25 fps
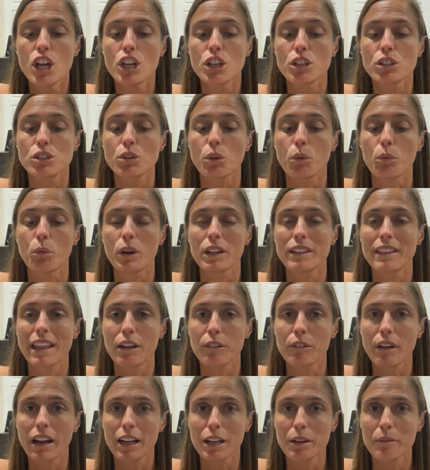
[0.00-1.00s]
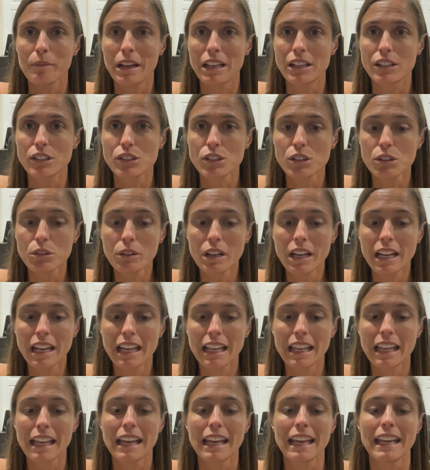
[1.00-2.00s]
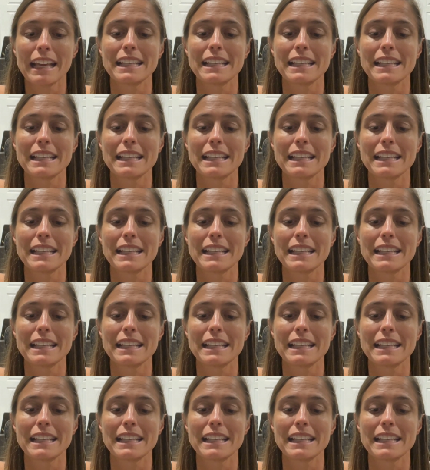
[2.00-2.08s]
So what they recommend doing